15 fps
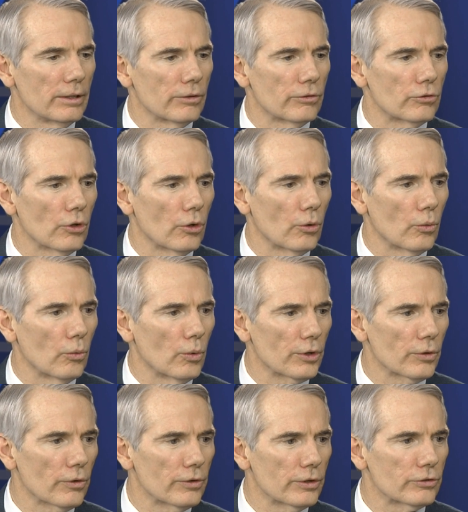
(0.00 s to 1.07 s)
So
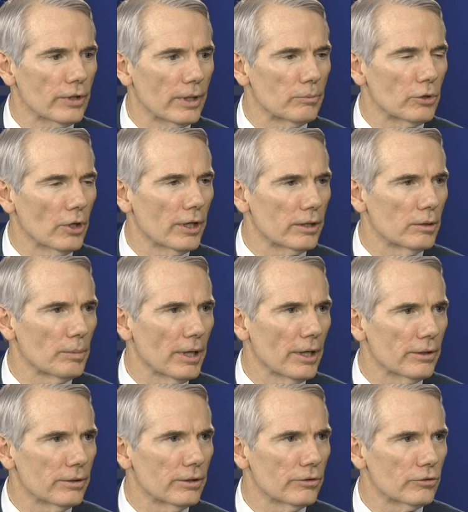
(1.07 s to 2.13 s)
one of the things that I'm talking
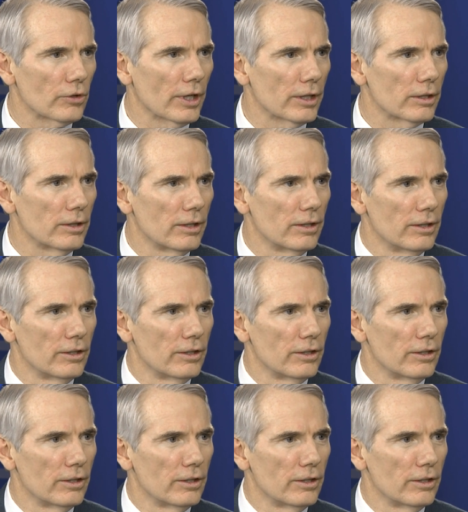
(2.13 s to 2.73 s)
about as I